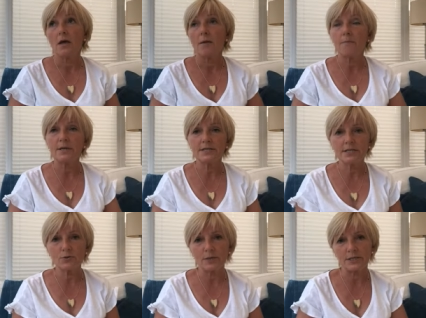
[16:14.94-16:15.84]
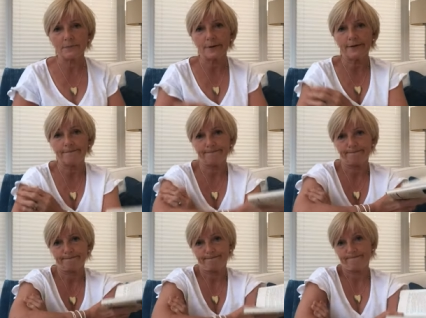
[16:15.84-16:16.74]
Mrs. Winsborrow
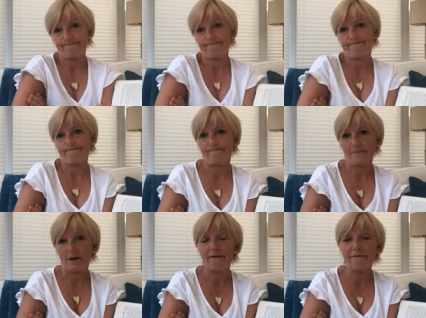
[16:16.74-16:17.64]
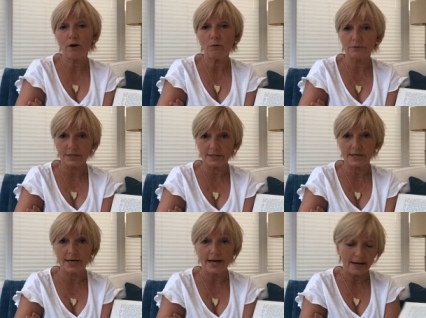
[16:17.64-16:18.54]
folded her